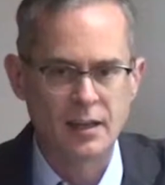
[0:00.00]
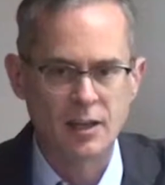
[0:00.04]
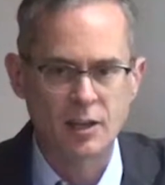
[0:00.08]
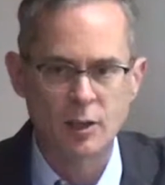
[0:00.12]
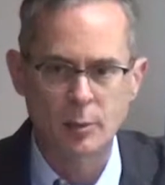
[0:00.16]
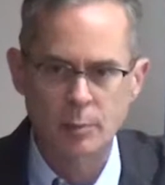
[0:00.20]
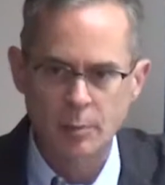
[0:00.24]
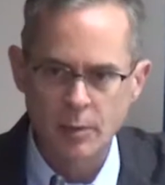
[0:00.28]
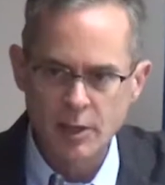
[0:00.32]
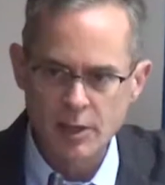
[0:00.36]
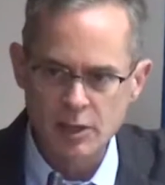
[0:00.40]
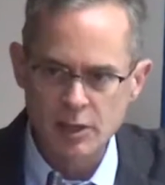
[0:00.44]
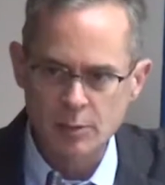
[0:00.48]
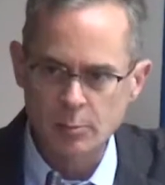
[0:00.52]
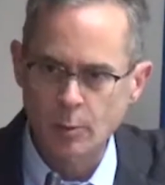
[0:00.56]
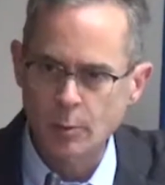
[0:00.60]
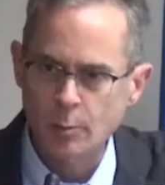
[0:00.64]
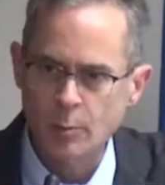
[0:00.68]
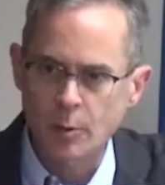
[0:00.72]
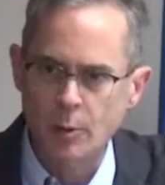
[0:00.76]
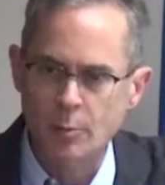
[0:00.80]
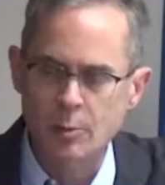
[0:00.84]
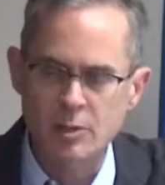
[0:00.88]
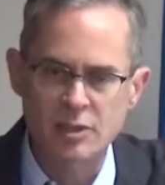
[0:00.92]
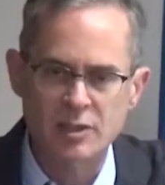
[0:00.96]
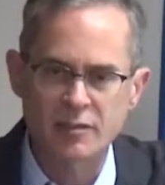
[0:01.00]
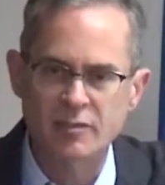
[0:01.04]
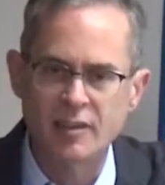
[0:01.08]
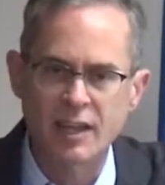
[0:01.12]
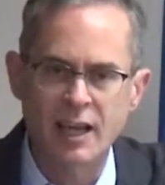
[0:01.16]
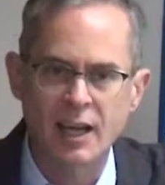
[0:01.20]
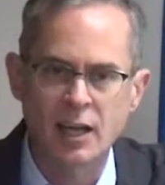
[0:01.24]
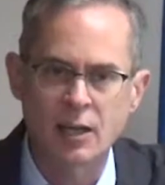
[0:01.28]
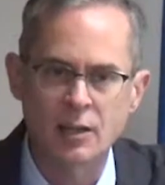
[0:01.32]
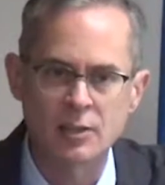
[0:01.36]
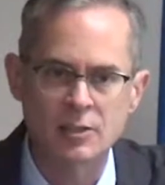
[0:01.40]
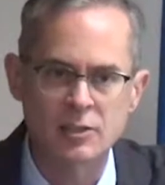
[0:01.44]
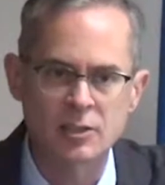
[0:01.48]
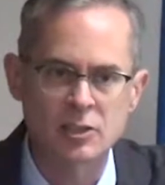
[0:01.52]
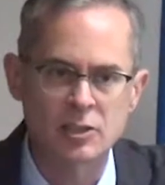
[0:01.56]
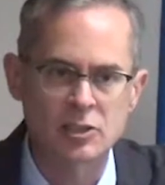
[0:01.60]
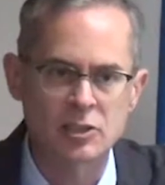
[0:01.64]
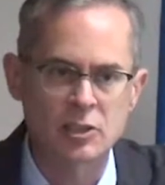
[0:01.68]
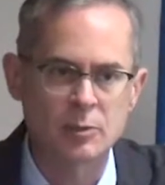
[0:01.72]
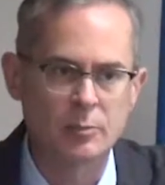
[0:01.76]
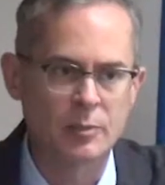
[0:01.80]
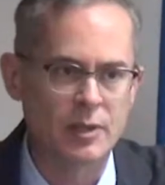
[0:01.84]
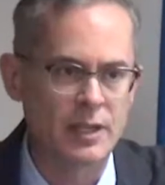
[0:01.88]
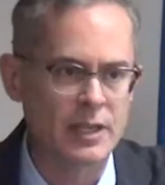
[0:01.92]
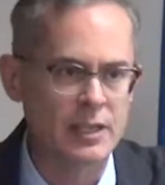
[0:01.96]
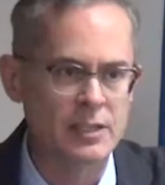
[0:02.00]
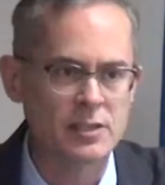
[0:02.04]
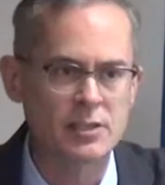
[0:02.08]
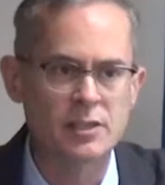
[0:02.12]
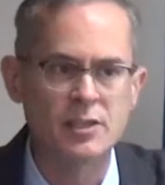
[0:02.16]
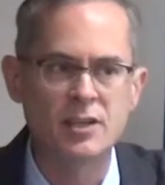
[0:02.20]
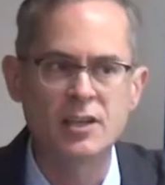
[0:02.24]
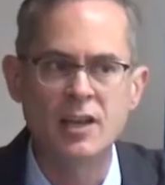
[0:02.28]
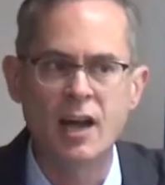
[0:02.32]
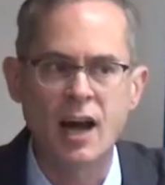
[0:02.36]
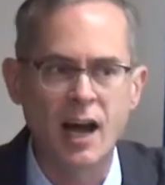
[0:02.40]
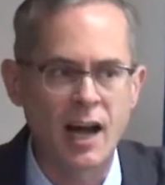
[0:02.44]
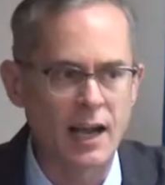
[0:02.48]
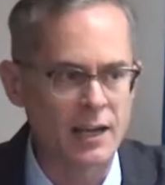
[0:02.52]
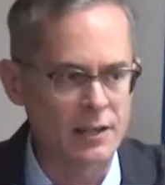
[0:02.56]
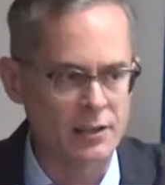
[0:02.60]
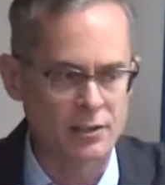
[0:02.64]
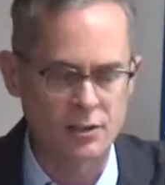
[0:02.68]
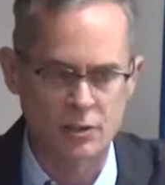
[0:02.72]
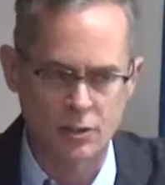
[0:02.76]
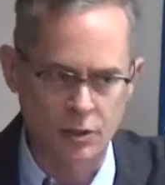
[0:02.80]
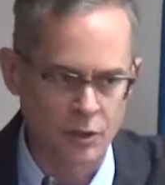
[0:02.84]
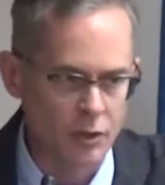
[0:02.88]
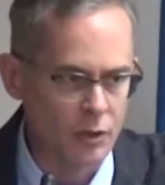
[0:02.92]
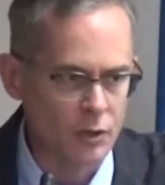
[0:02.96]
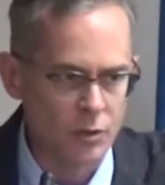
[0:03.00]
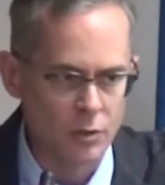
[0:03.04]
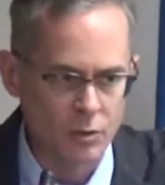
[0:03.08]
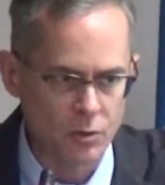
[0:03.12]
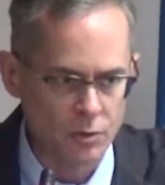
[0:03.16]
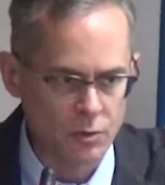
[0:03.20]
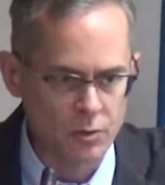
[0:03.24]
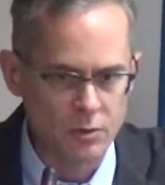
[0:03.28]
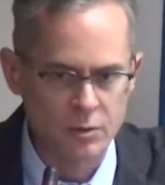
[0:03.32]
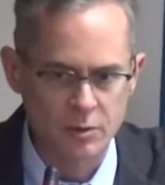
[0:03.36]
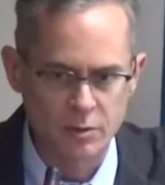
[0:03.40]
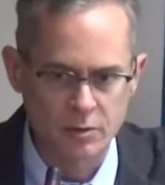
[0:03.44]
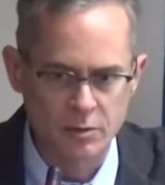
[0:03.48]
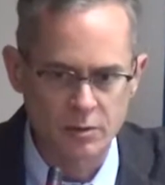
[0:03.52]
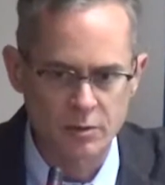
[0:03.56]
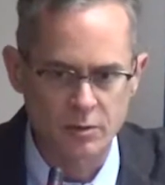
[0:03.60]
The principal purpose of the health system is not to